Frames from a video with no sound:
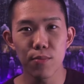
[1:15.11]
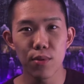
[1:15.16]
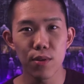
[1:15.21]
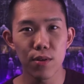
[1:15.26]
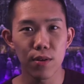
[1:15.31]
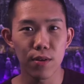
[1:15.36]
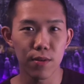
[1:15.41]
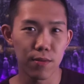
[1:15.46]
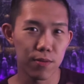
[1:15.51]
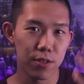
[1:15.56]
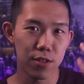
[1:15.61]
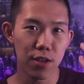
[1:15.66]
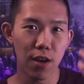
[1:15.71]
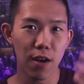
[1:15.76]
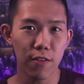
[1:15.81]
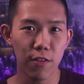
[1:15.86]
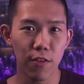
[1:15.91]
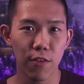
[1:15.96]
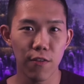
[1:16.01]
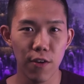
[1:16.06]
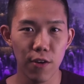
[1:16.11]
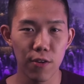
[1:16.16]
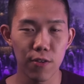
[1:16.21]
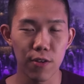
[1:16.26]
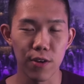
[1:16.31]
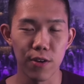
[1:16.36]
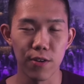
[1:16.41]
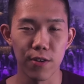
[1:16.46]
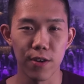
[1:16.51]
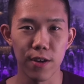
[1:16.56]
a soft
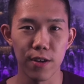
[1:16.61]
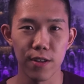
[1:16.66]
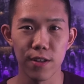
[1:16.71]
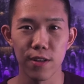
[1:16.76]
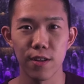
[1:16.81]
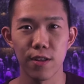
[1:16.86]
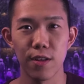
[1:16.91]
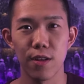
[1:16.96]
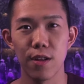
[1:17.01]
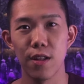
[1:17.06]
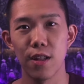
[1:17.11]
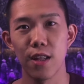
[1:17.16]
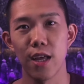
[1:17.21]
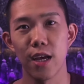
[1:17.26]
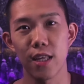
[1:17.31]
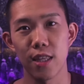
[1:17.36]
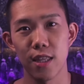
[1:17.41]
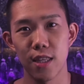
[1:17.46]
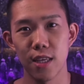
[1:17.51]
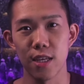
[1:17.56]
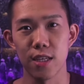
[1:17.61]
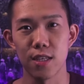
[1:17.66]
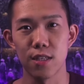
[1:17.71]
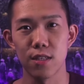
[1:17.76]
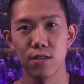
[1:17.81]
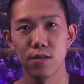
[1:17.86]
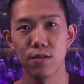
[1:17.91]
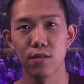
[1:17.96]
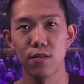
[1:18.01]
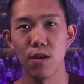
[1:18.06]
photo like
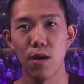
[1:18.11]
this.